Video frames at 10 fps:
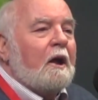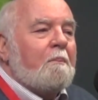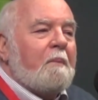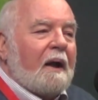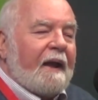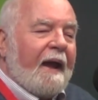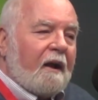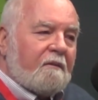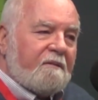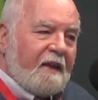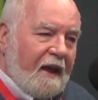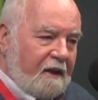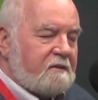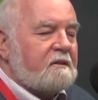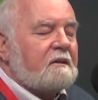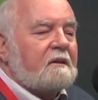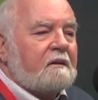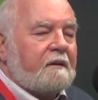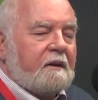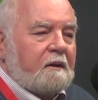but out of that,
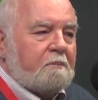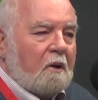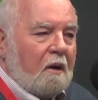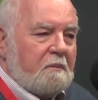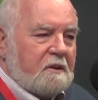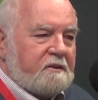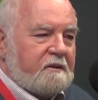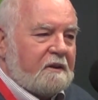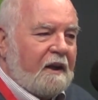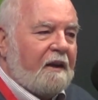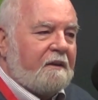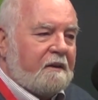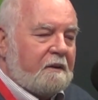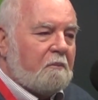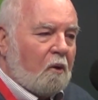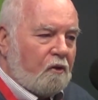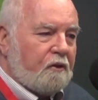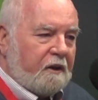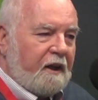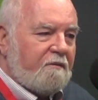the Prime Minister and the
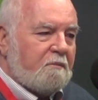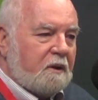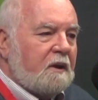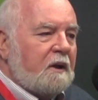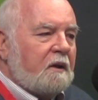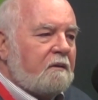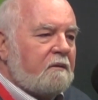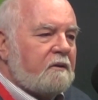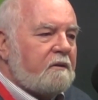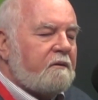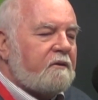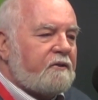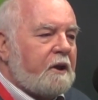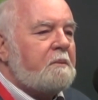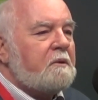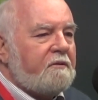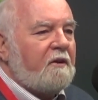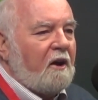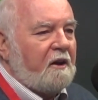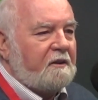Morrison government seem to
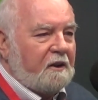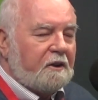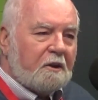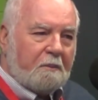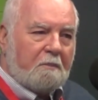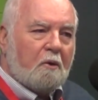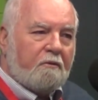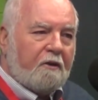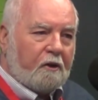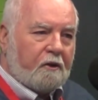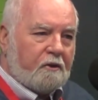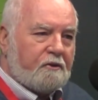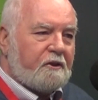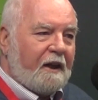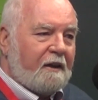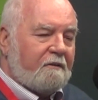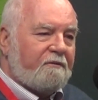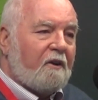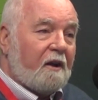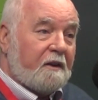find a little bit more focus and
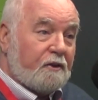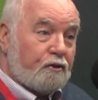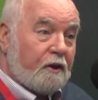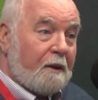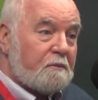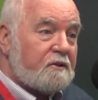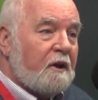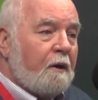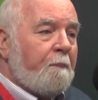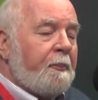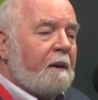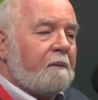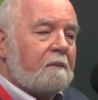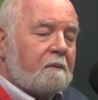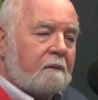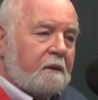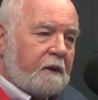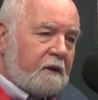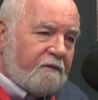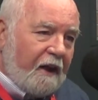find their straps.
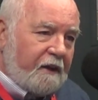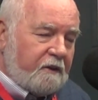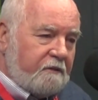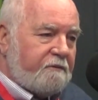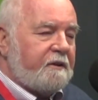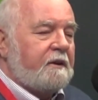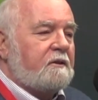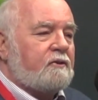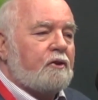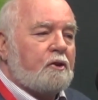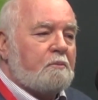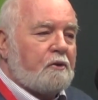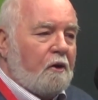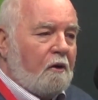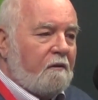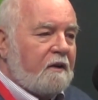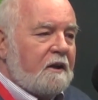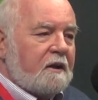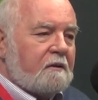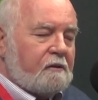Innovative in terms of
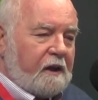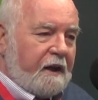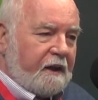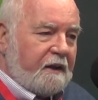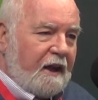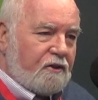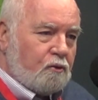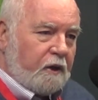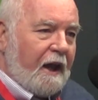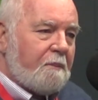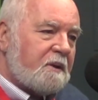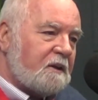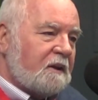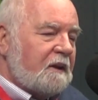creating a national cabinet